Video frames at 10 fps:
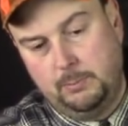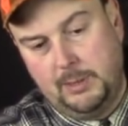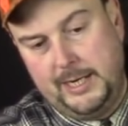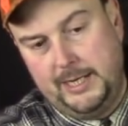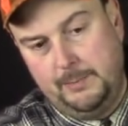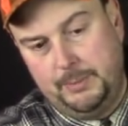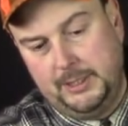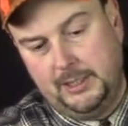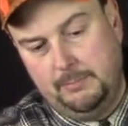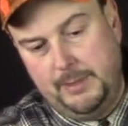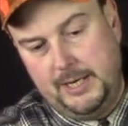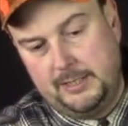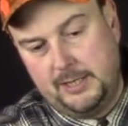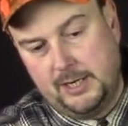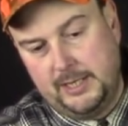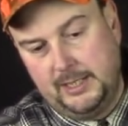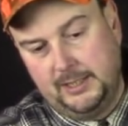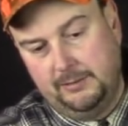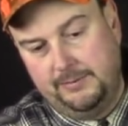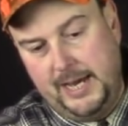bring it up a little bit and turn it a
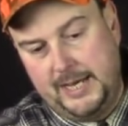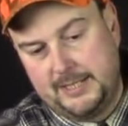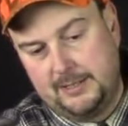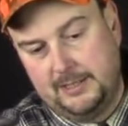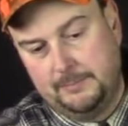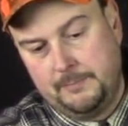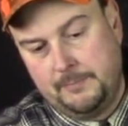little faster.